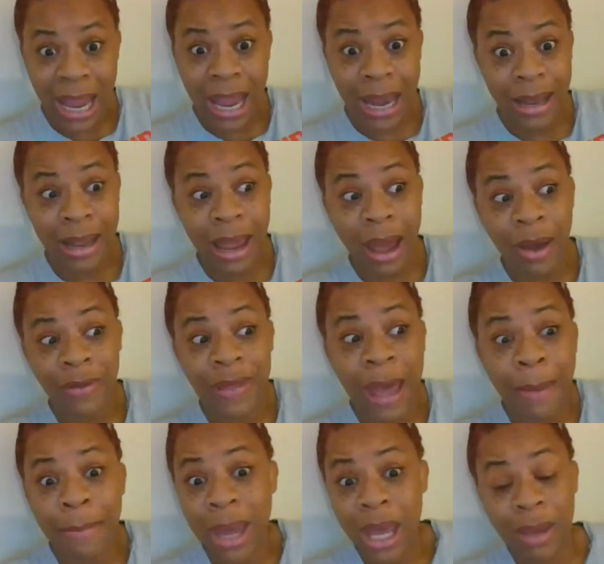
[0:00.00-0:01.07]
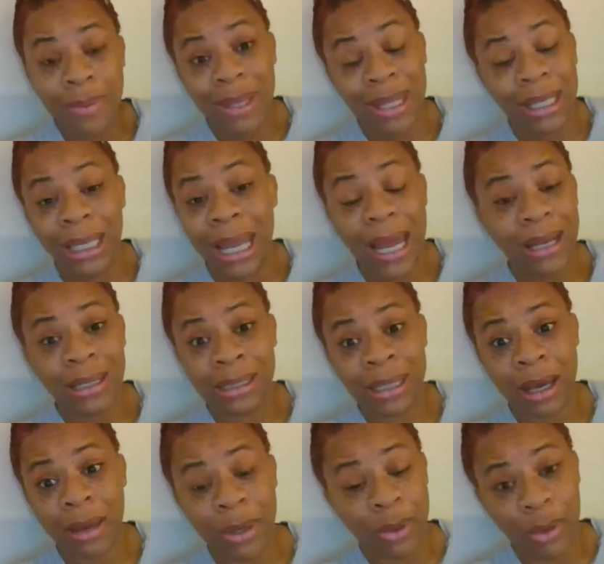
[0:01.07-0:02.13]
And now that maybe the light
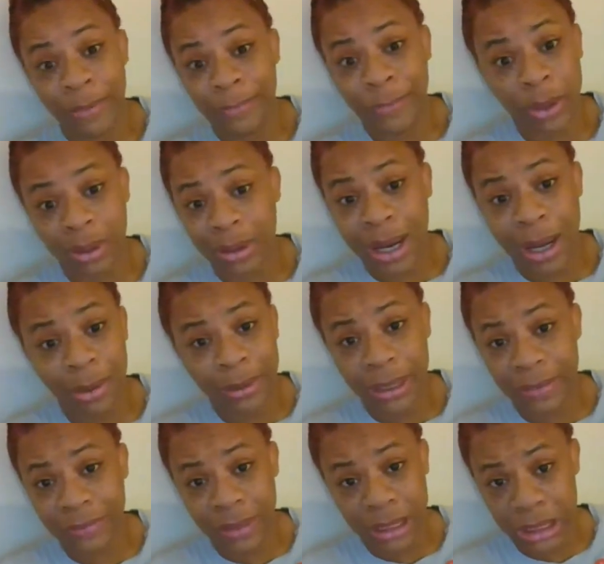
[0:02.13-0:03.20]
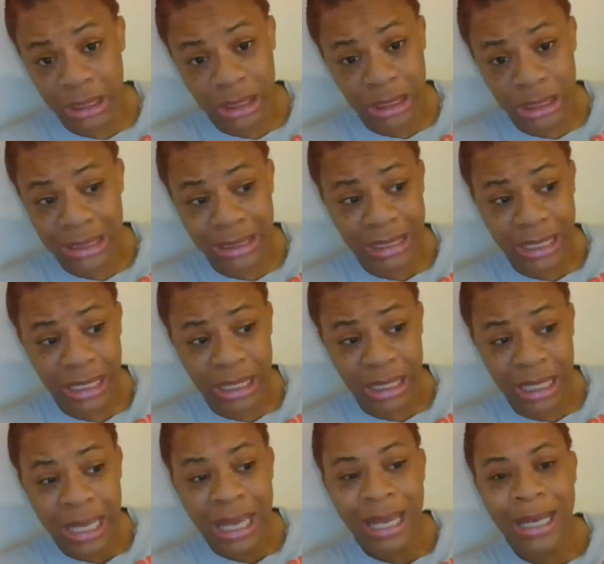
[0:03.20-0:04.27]
is coming on for her, I don't believe nothing she
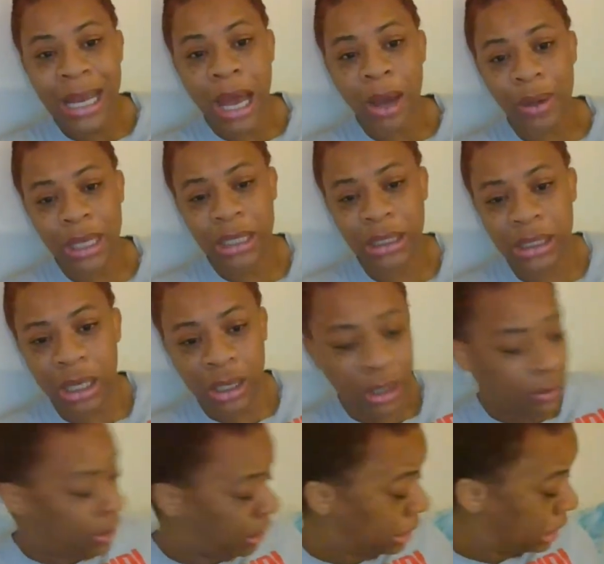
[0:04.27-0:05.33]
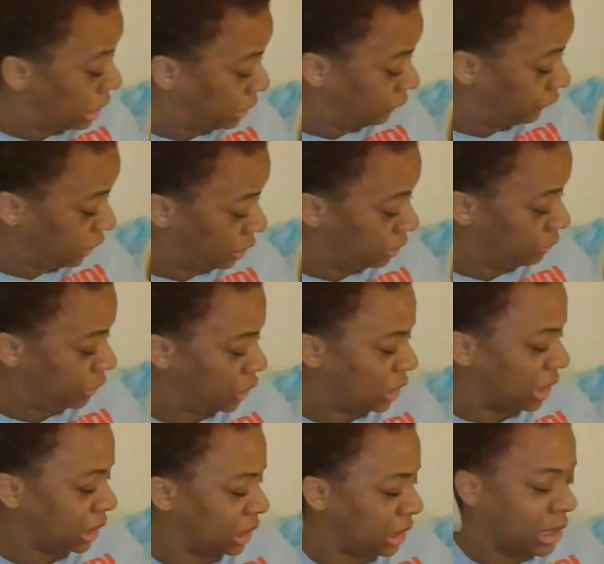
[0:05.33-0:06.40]
said. Now he's talking about he's feeling
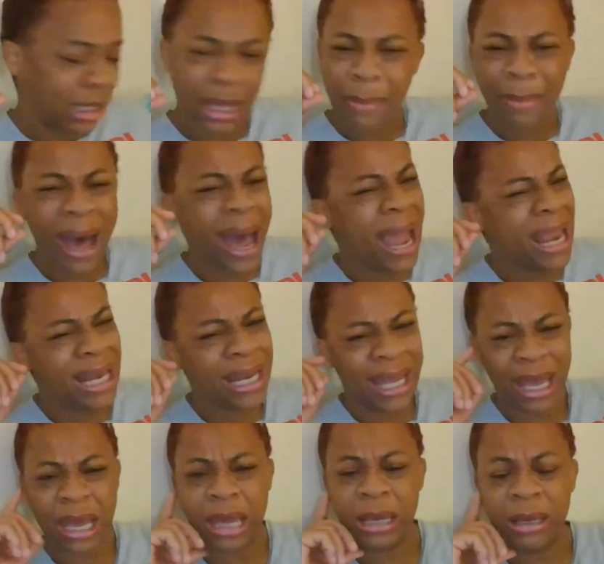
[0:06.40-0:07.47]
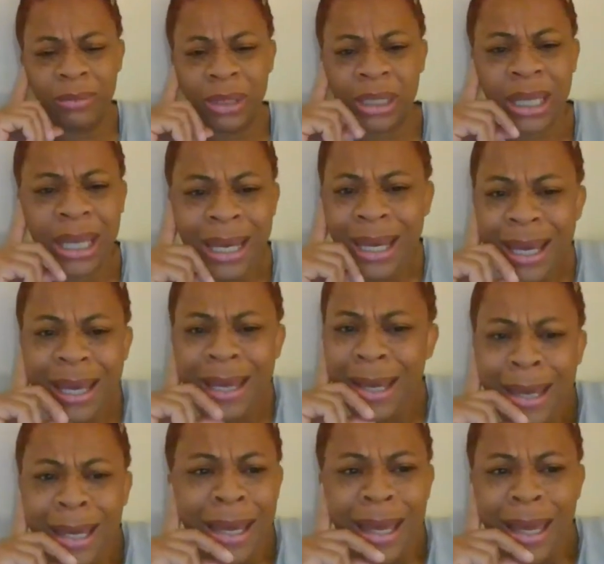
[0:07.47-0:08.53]
rejected. The mind games
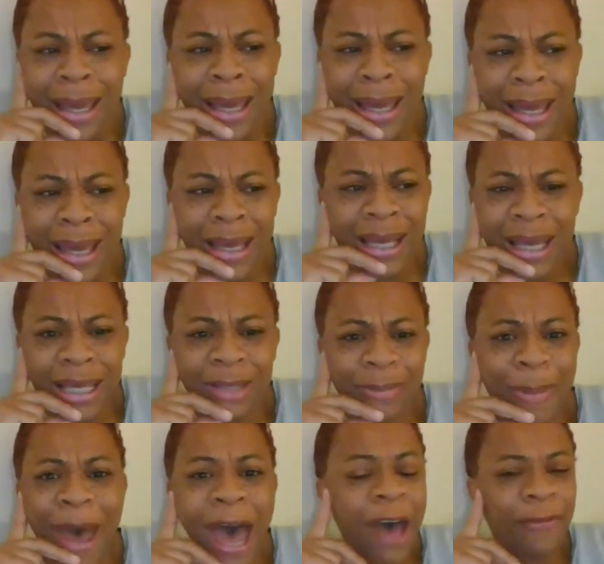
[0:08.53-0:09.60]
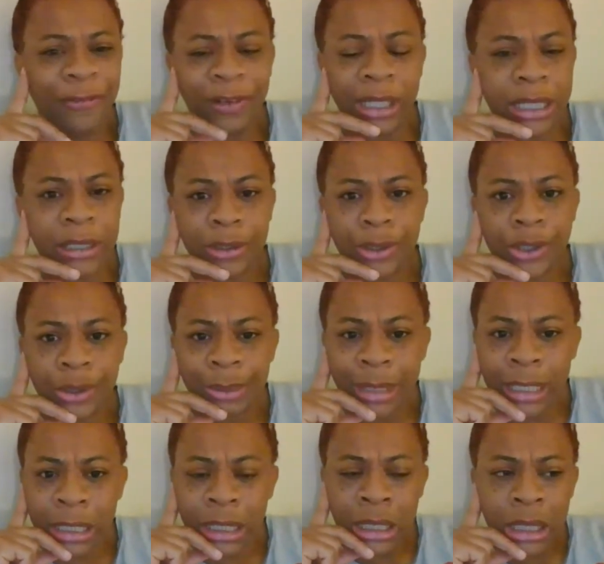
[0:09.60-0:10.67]
is baffling to
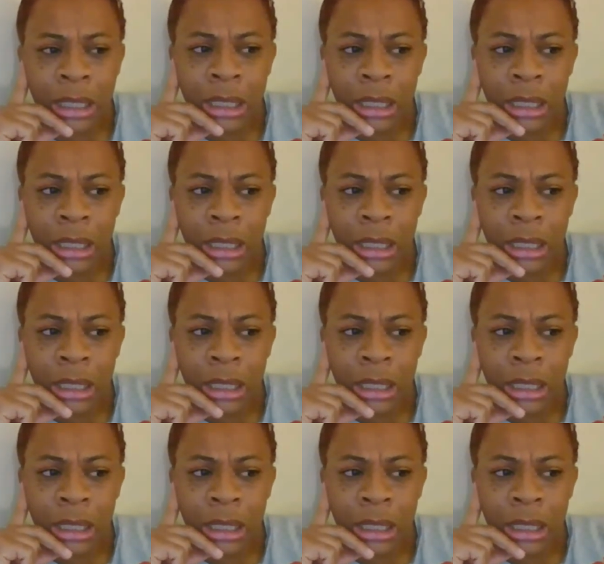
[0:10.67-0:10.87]
me.